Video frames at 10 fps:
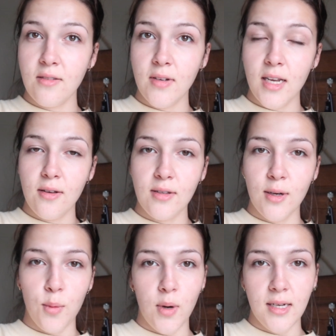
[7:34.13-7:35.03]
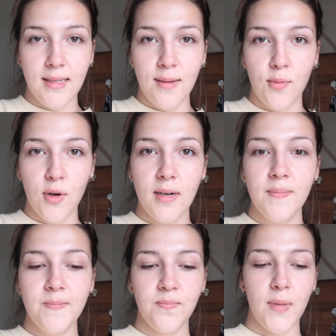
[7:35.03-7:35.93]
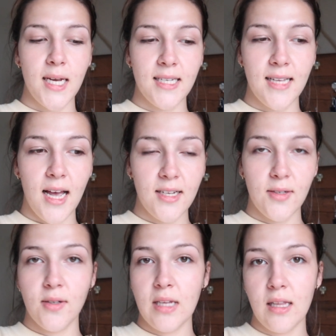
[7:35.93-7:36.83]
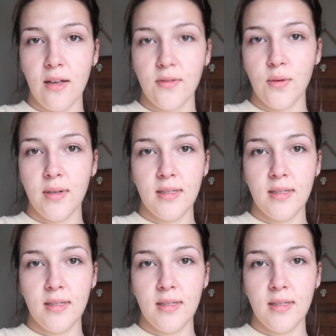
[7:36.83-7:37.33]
videos and you want to see more, because I certainly love doing